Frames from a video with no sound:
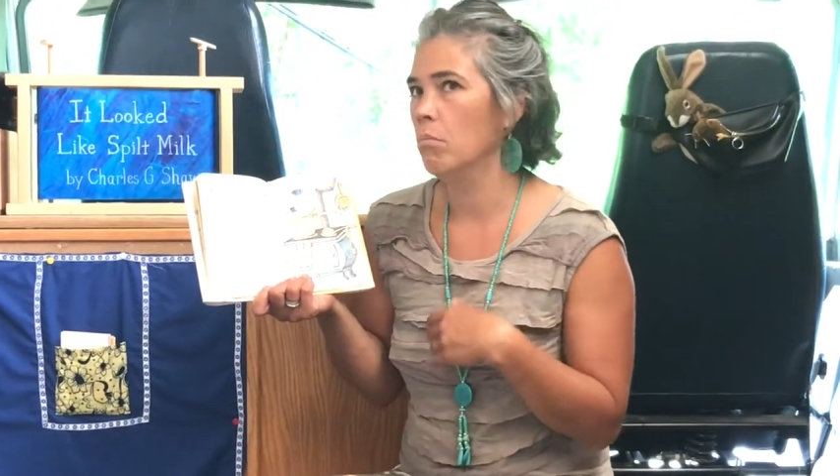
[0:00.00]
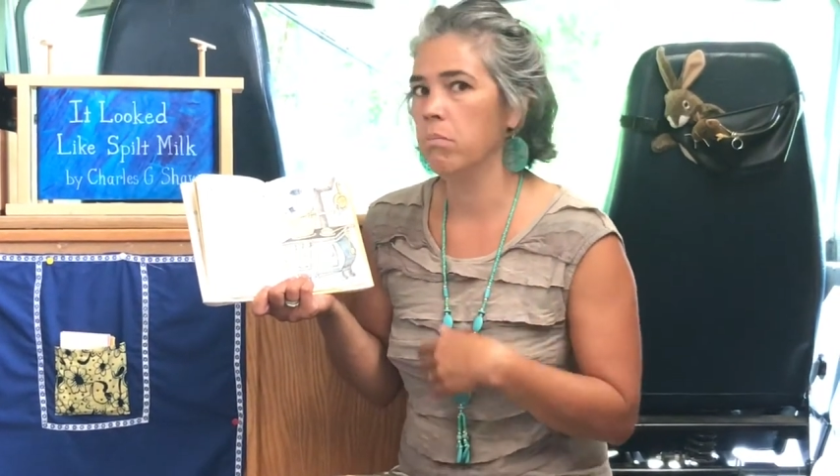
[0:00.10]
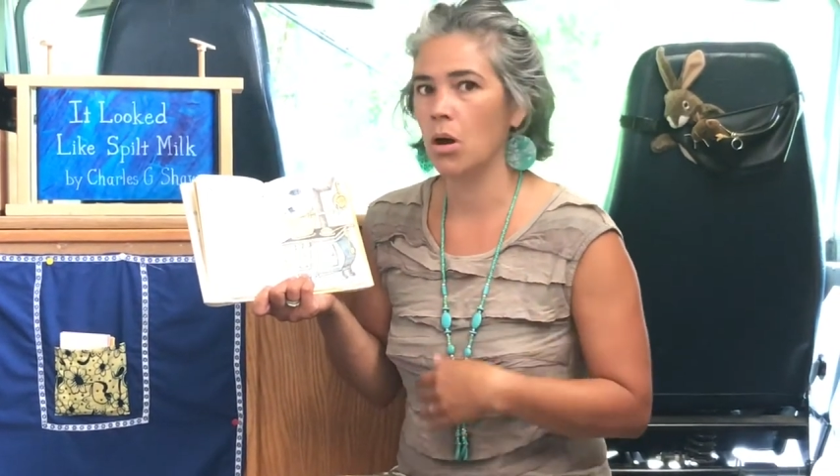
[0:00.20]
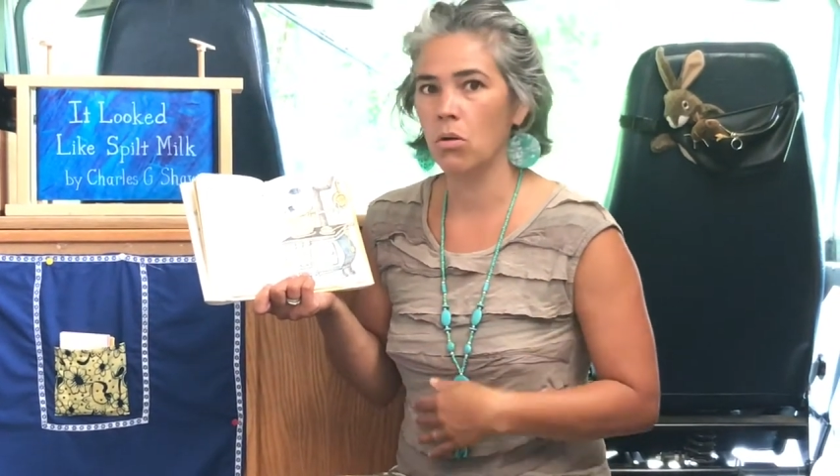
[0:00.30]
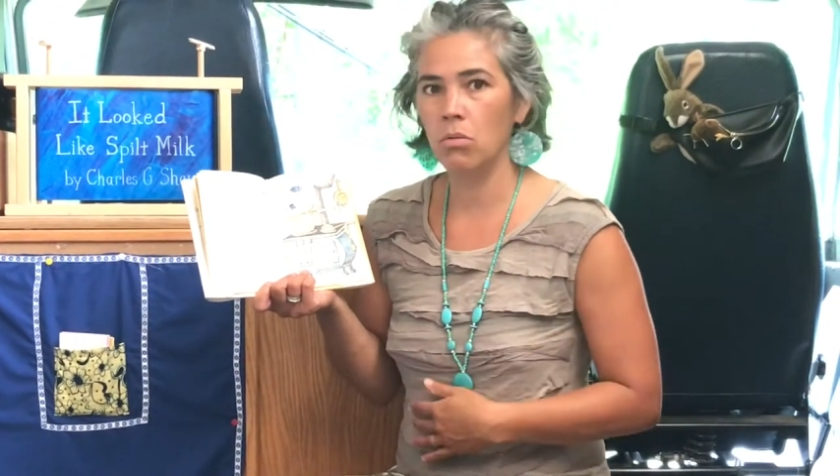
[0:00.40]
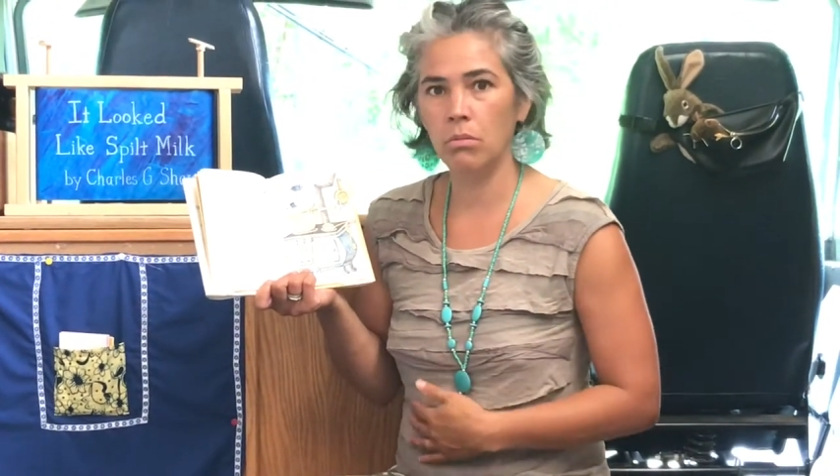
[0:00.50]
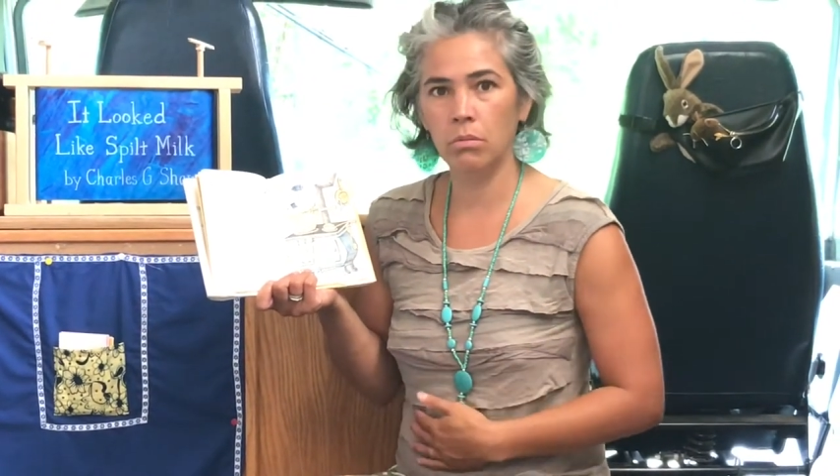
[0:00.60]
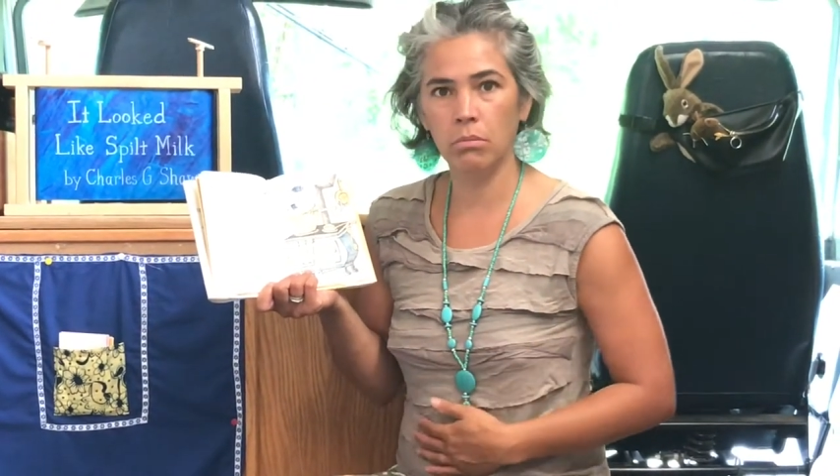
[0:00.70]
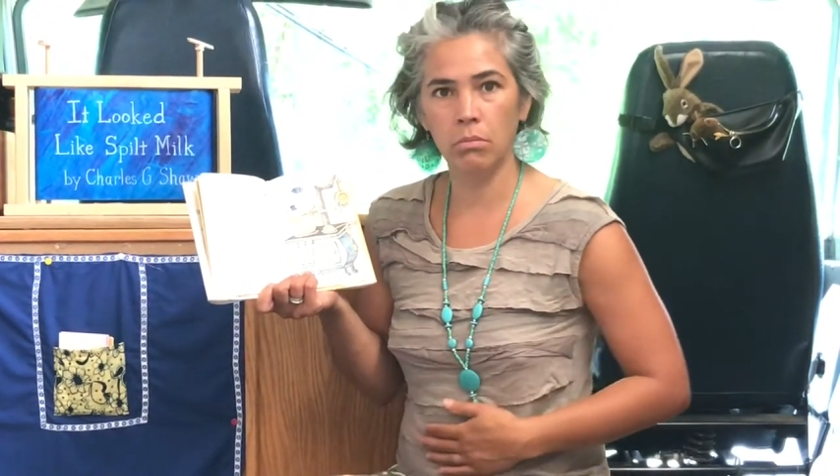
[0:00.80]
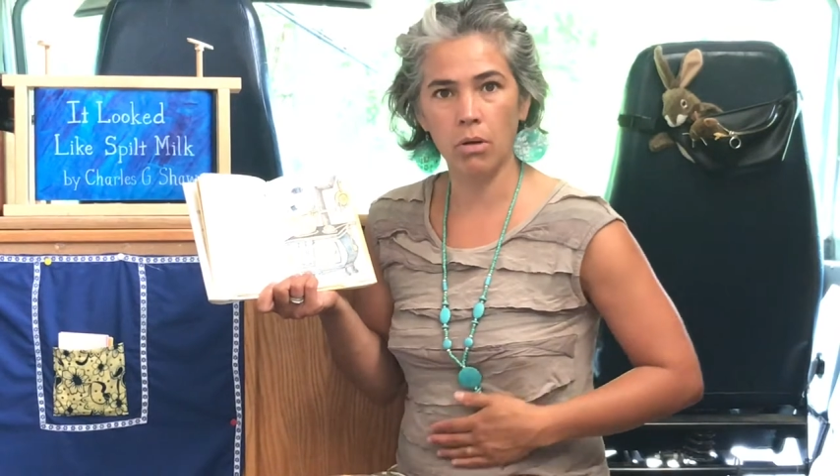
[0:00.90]

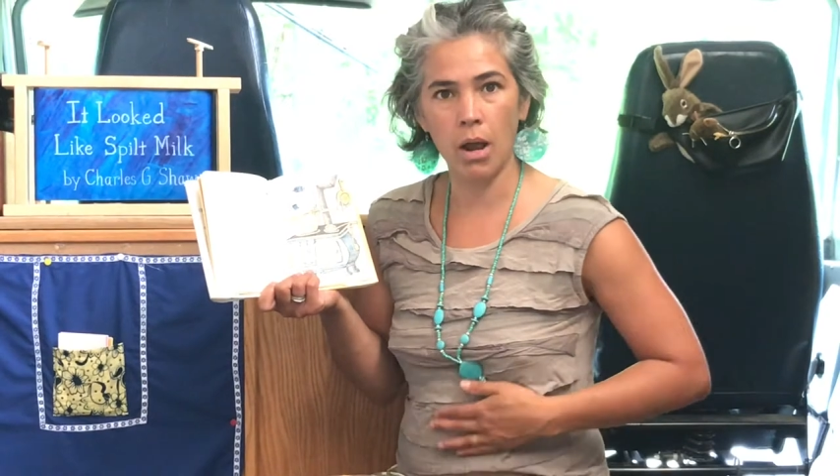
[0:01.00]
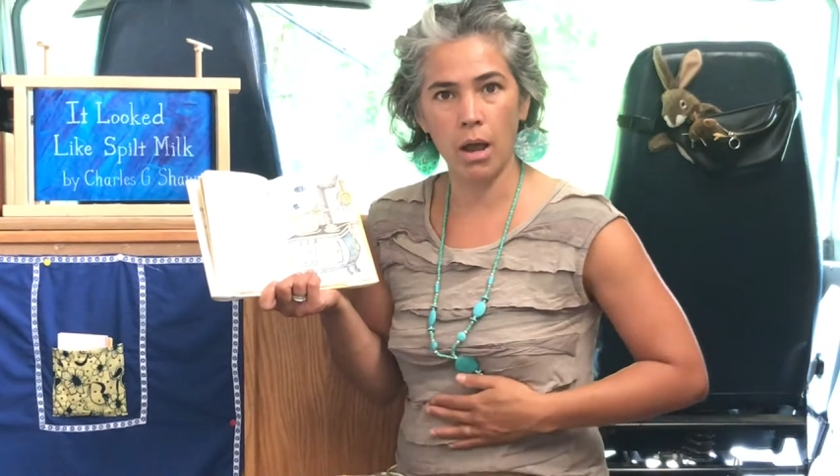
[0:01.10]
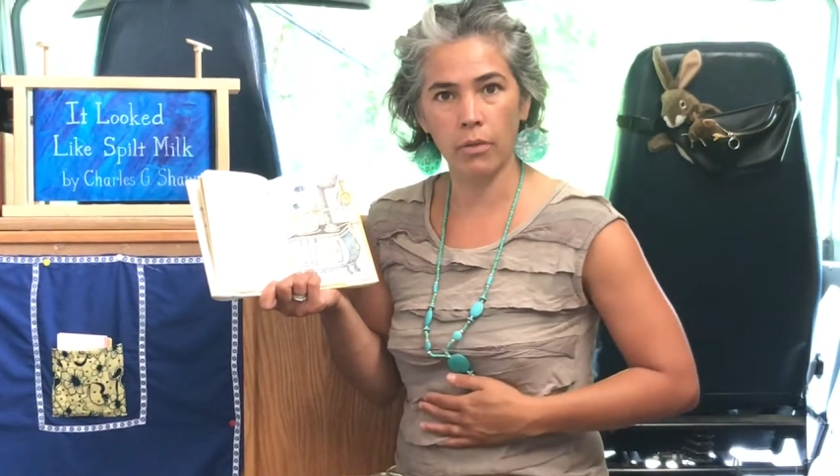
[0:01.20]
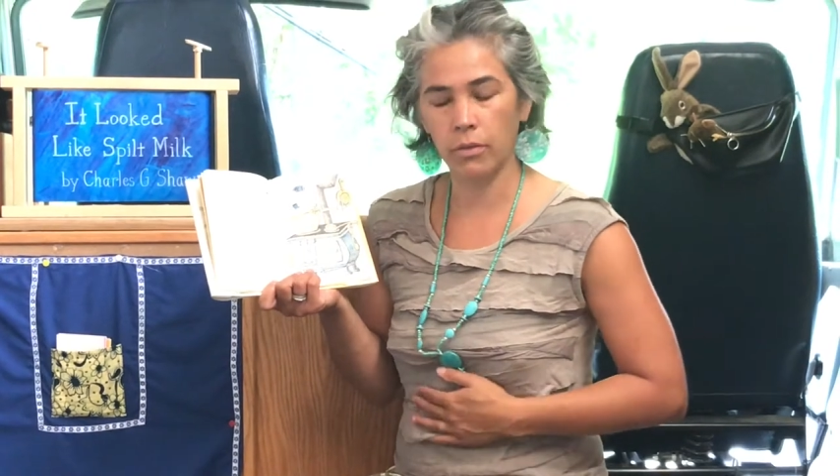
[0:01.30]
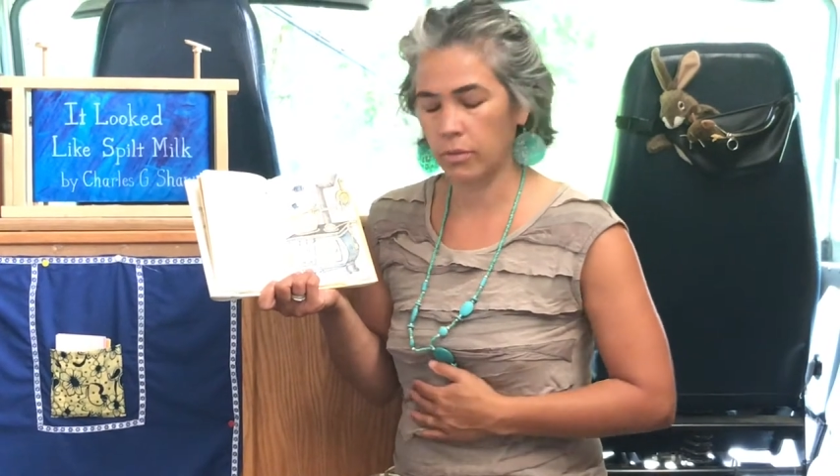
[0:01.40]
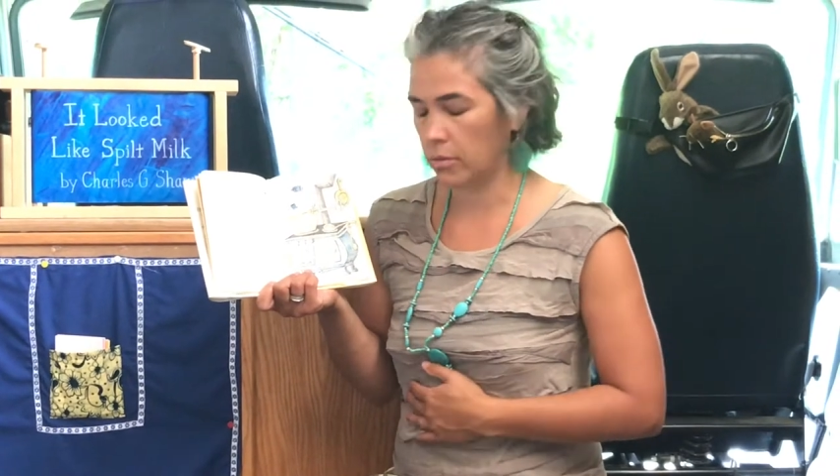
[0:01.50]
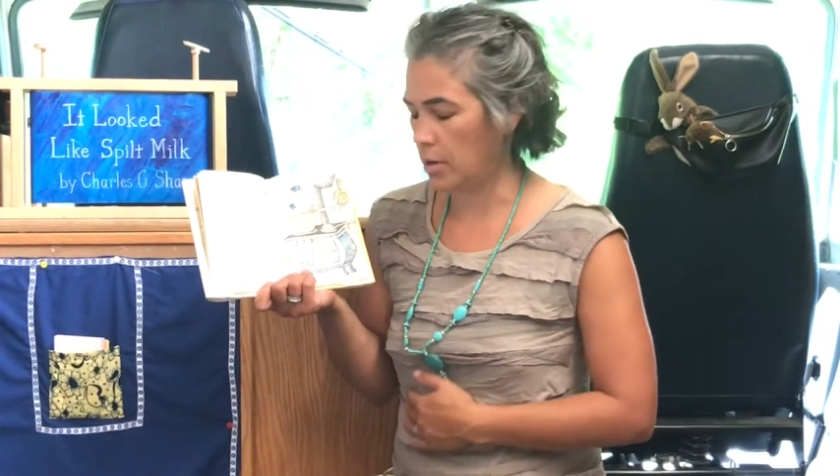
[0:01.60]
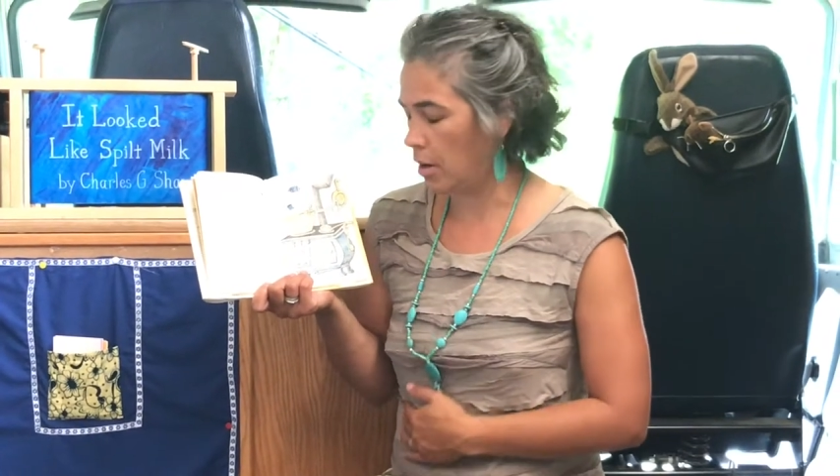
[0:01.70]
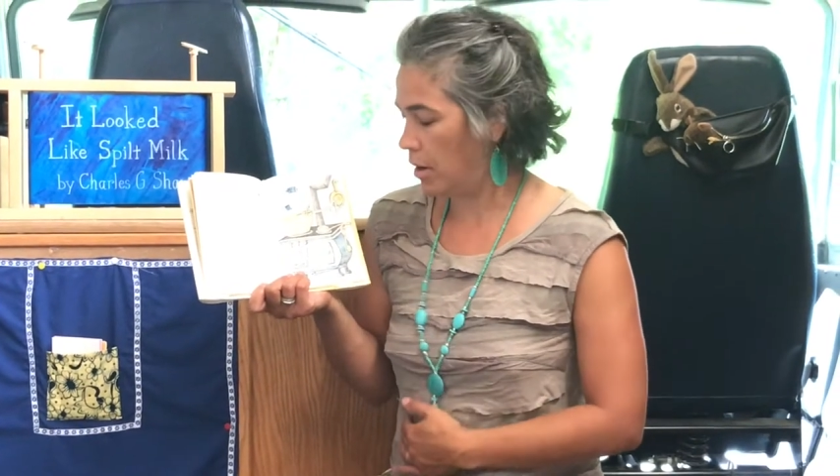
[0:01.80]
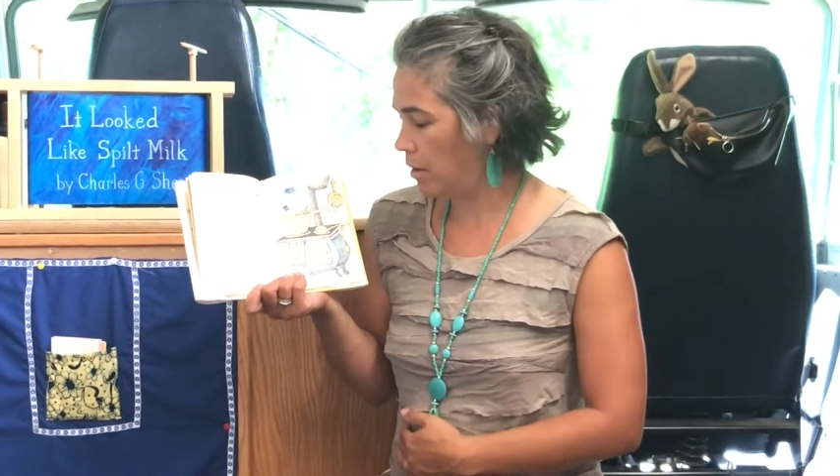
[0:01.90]
bone broth,
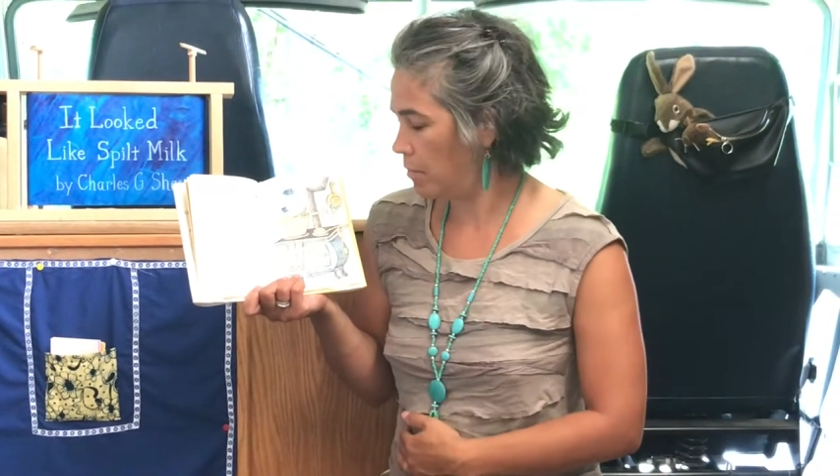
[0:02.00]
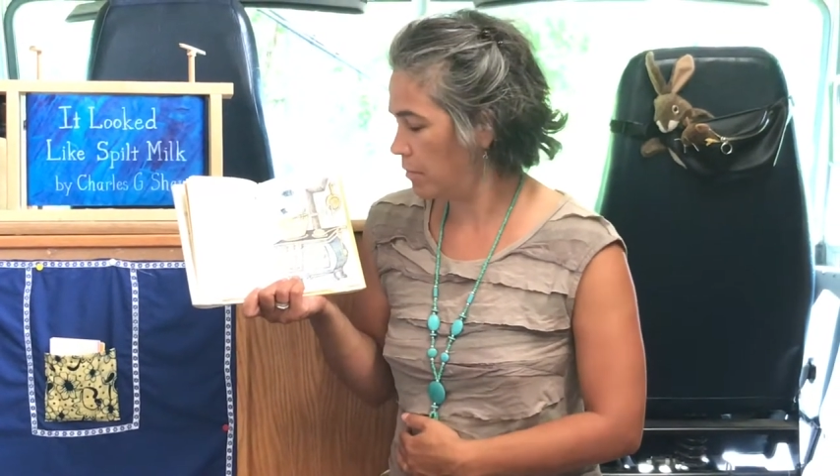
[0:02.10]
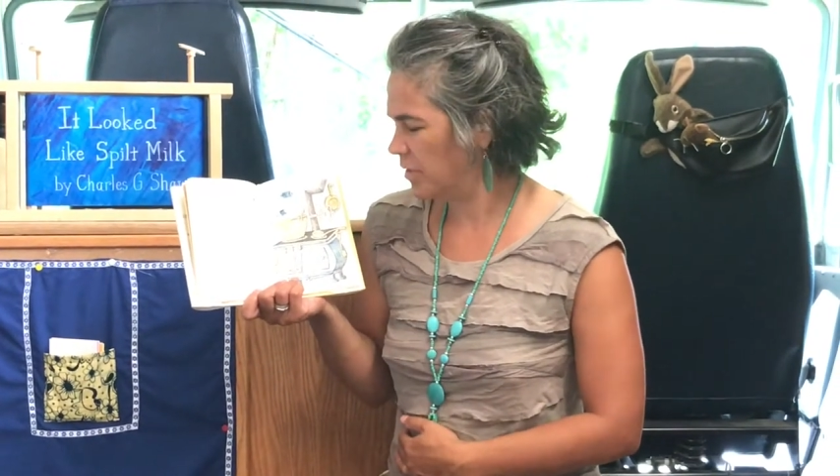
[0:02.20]
yum,